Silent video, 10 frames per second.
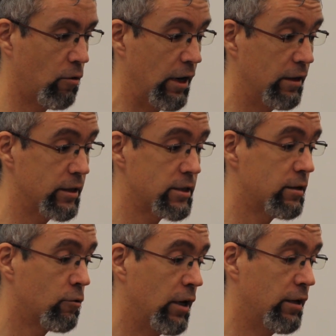when
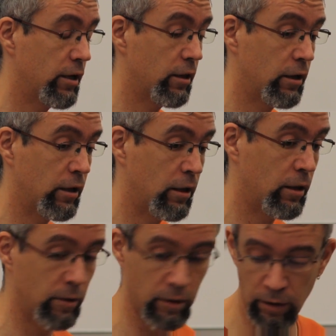
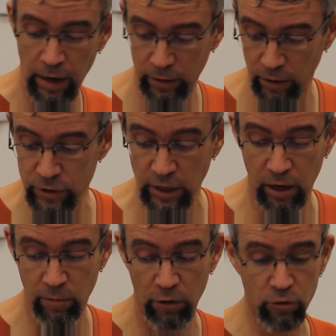the relatives
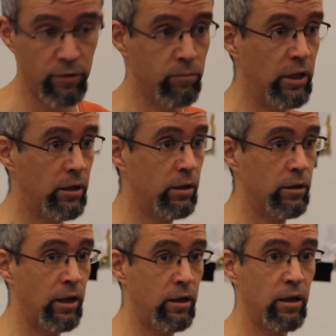came out of the meeting,
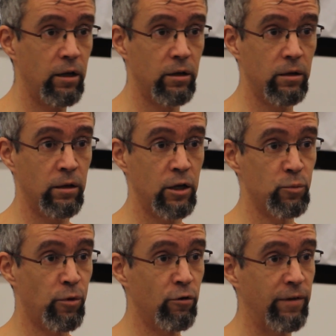they
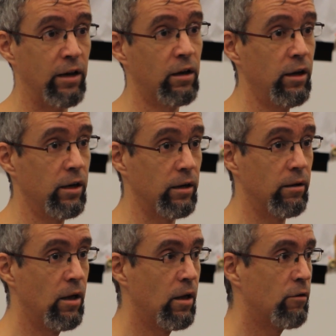spoke very clearly.
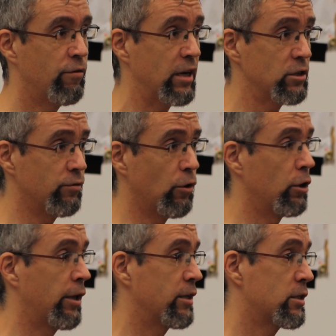First of
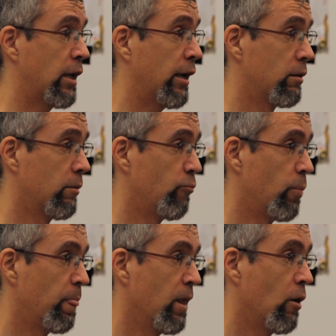all, they said,
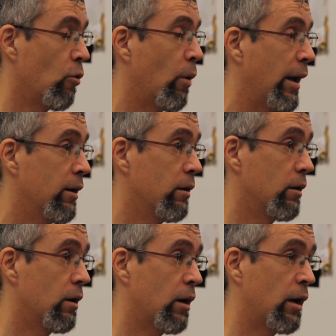when
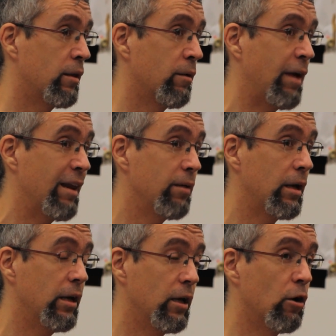at the very
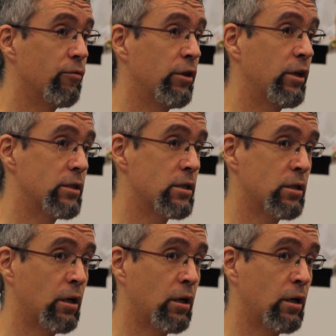beginning of this